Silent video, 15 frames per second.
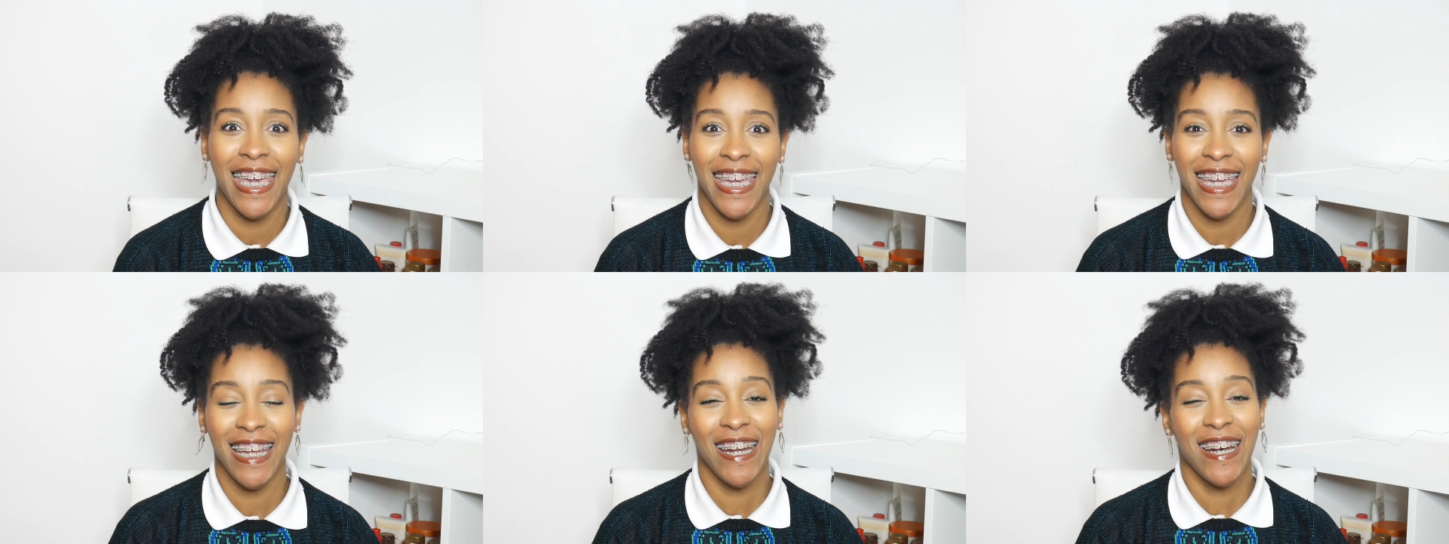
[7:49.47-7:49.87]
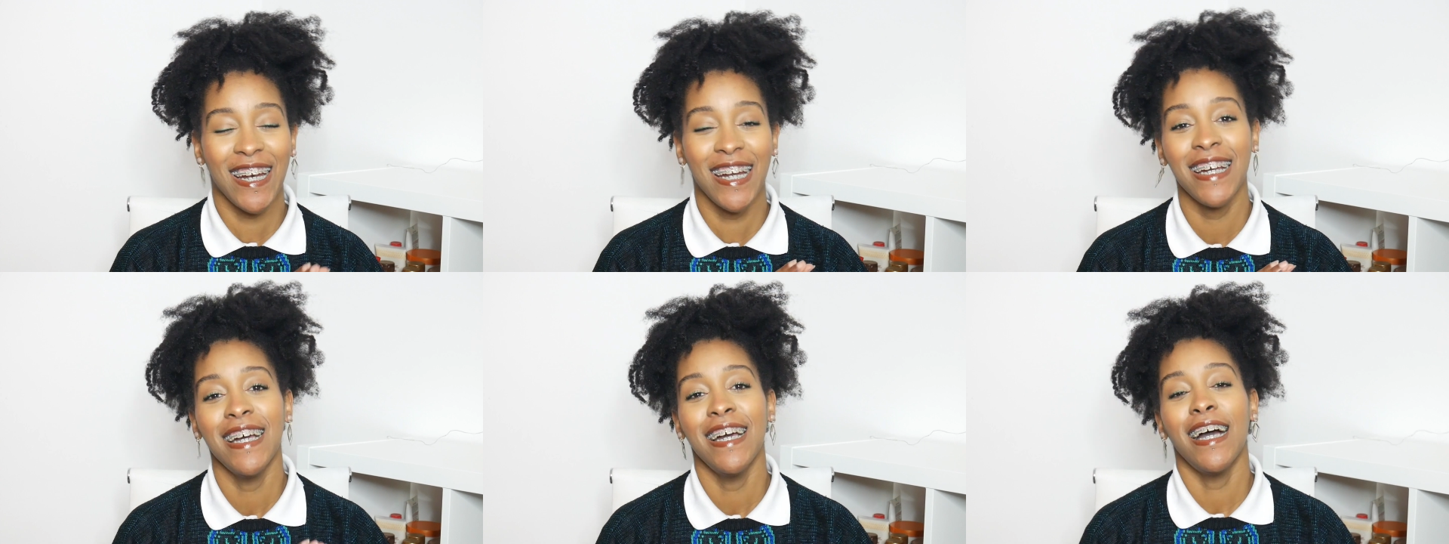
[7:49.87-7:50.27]
here.
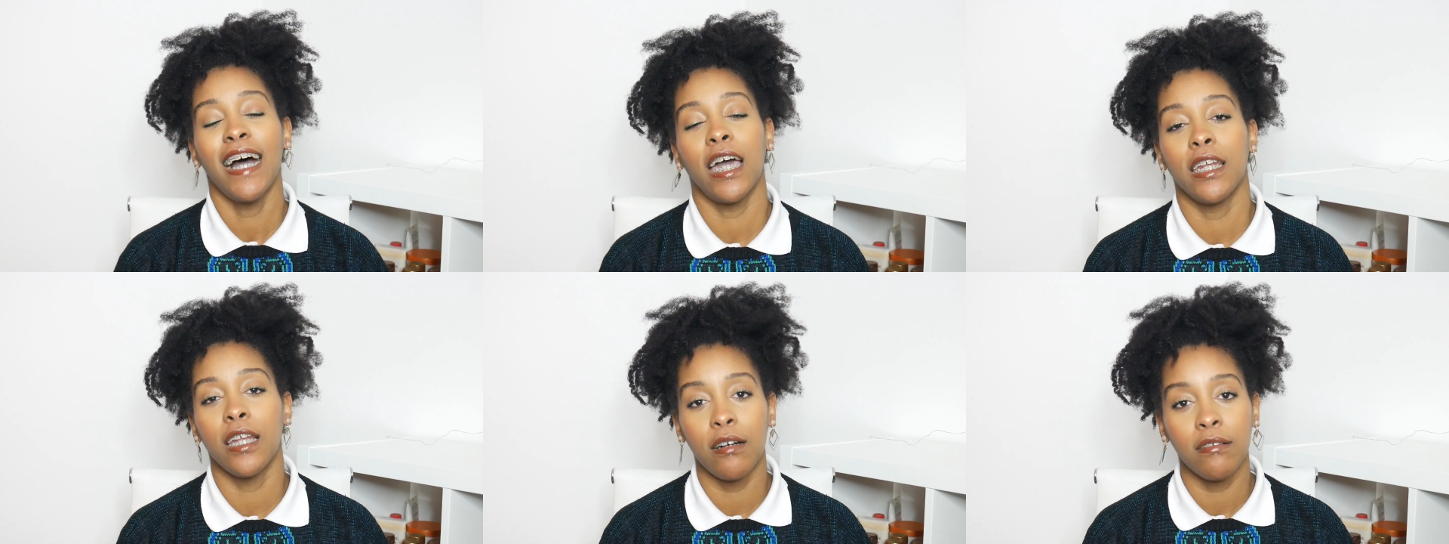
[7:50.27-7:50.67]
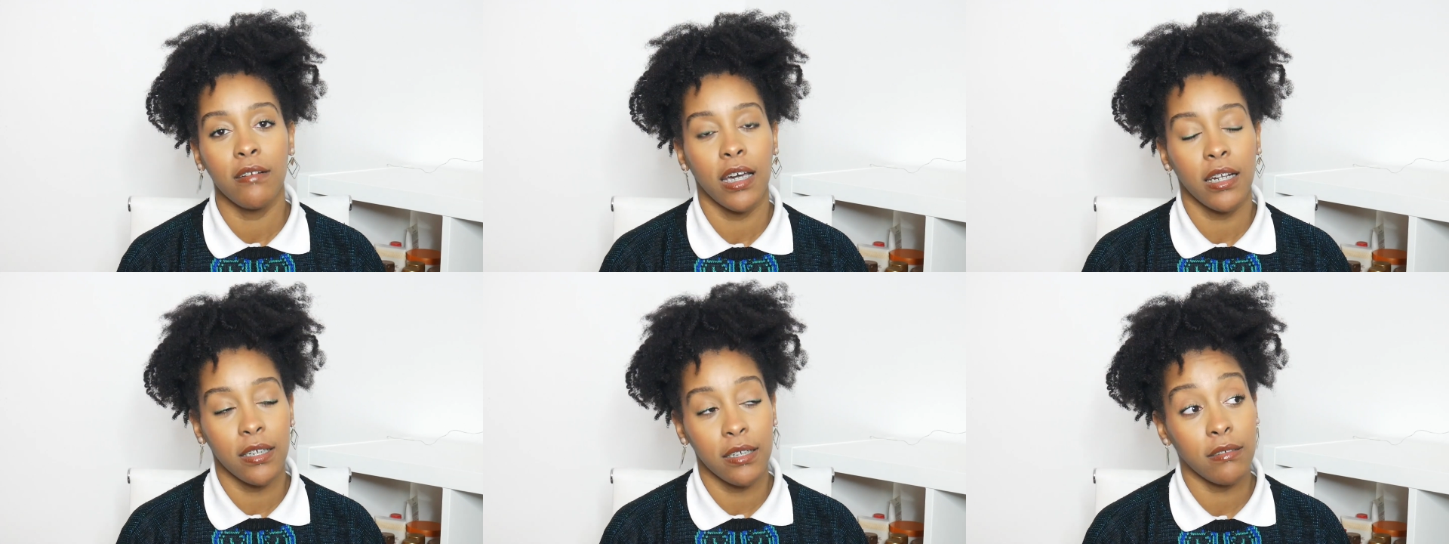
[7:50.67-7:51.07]
I know,
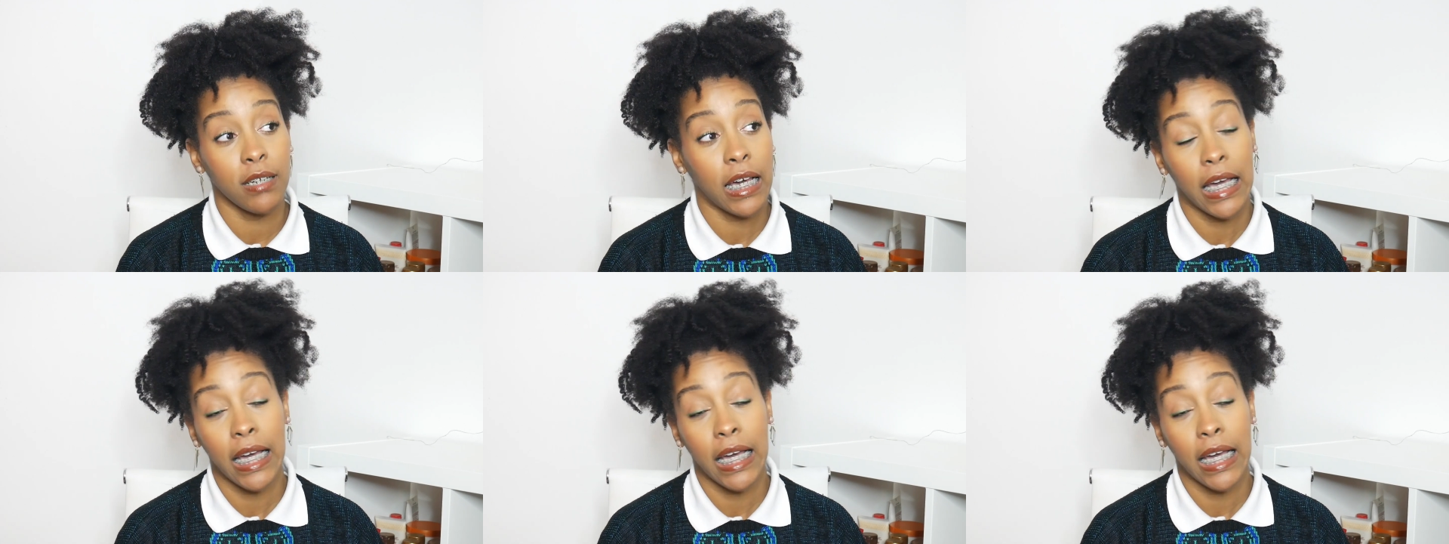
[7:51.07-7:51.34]
I know.